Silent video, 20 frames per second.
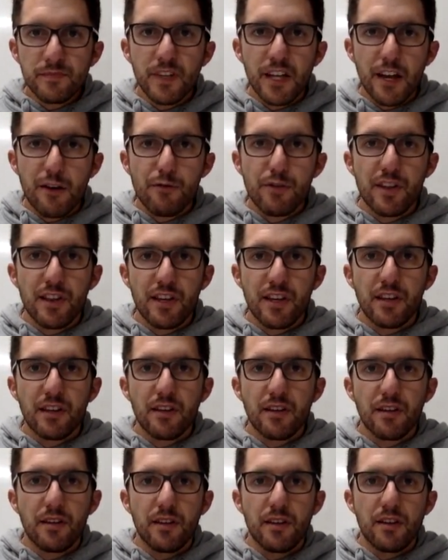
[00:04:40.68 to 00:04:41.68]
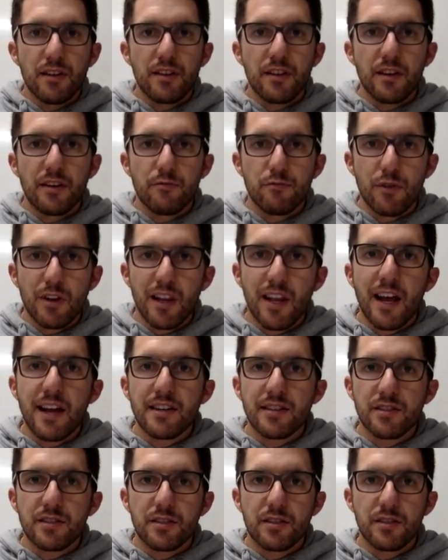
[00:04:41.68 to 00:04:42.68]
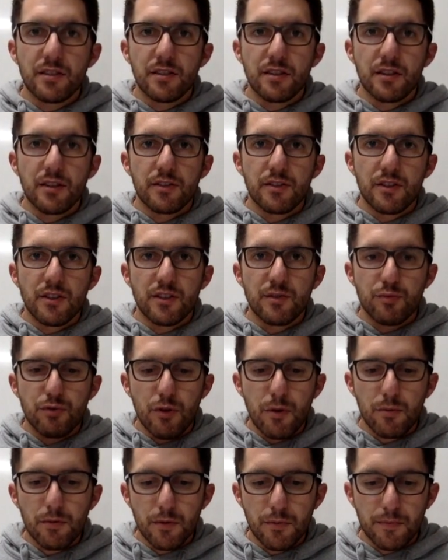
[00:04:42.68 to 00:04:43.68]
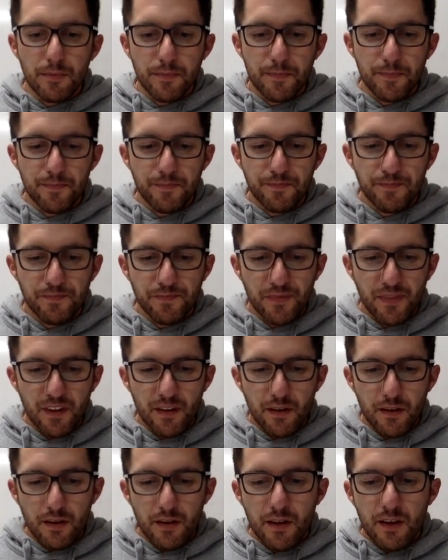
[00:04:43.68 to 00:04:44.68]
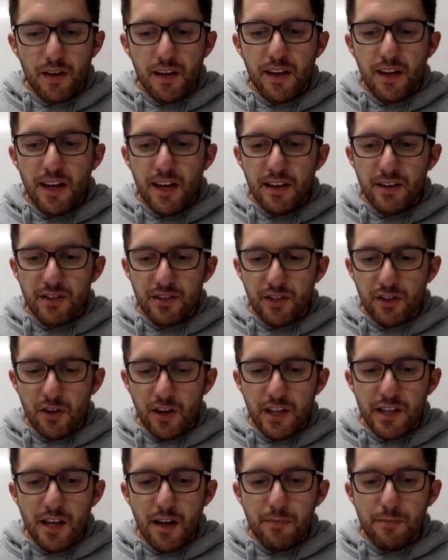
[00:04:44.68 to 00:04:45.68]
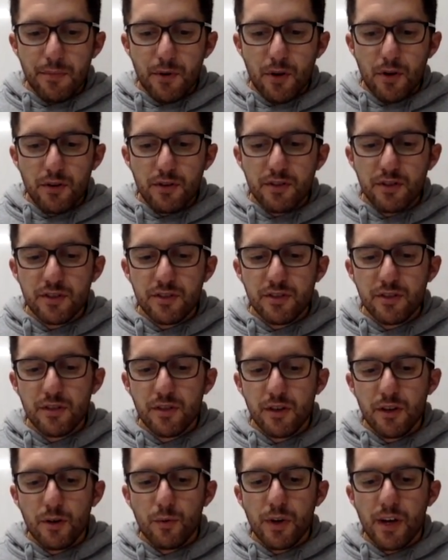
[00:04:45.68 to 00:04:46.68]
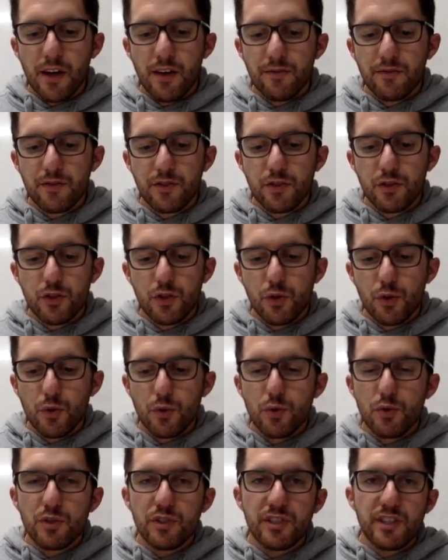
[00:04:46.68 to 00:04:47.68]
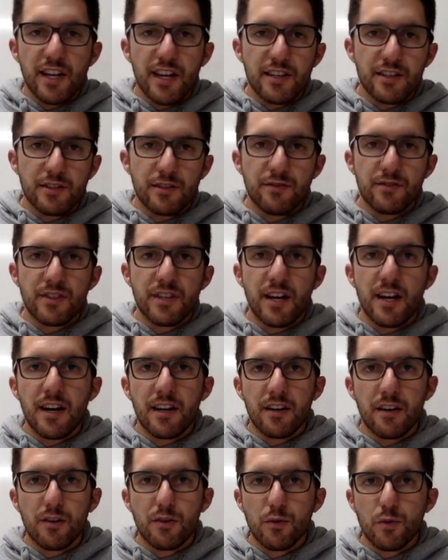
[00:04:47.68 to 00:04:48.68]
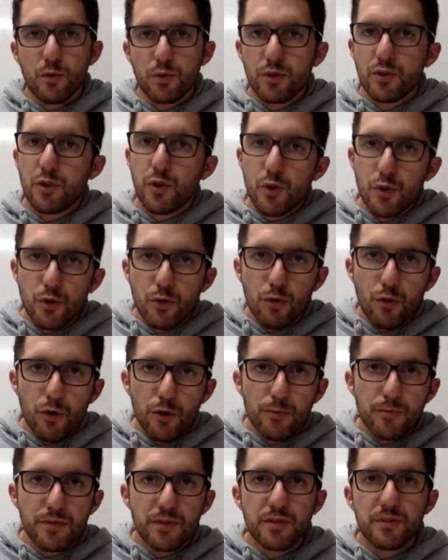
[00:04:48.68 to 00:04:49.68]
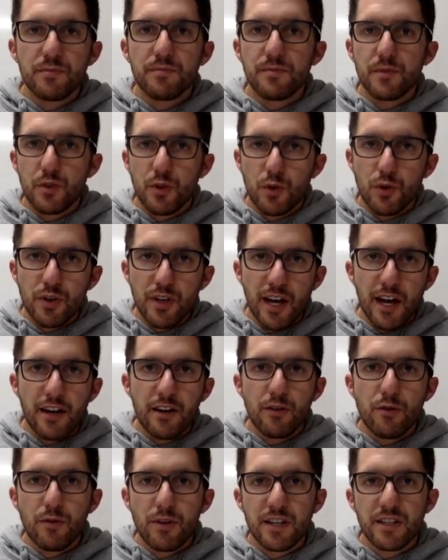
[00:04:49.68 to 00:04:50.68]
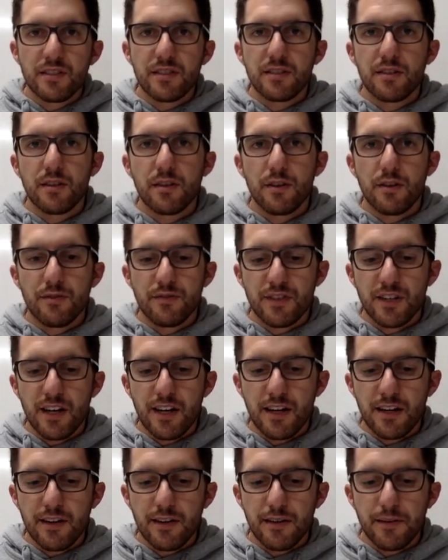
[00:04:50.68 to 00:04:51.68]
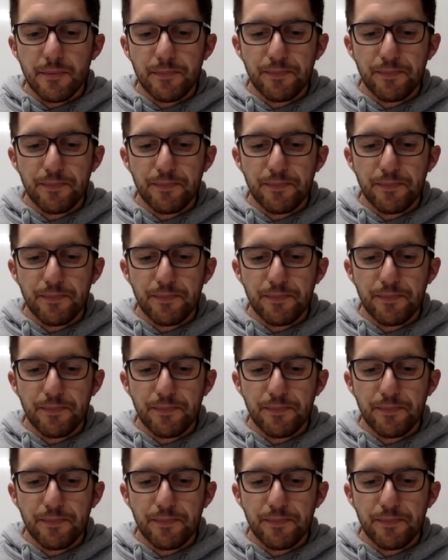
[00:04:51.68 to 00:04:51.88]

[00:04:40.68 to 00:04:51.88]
everything that relates to this problem. Inside that box, we have two sets of data, or two groups, two categories of data,